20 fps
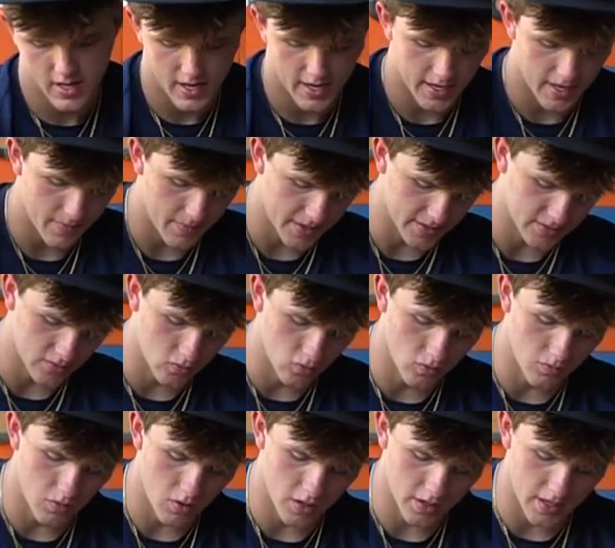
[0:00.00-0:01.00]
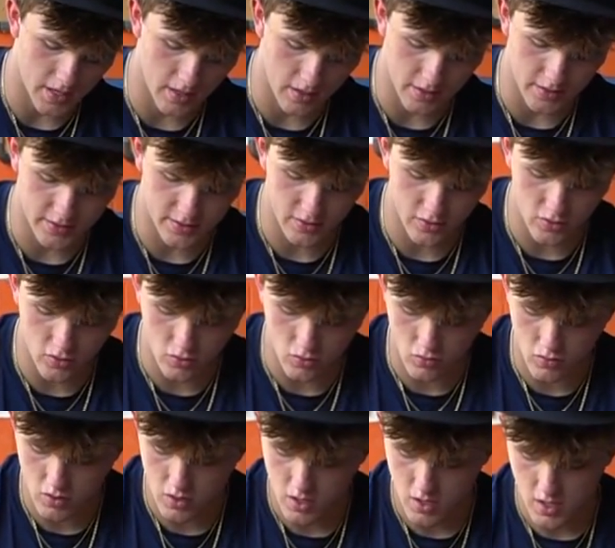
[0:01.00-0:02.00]
I got my school ball color
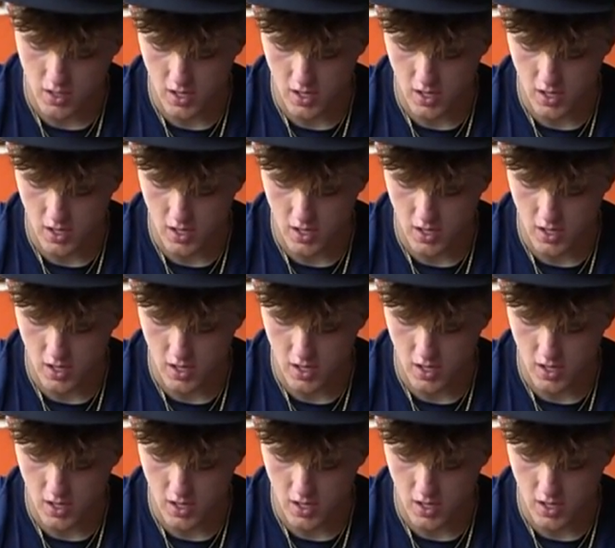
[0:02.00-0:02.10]
too.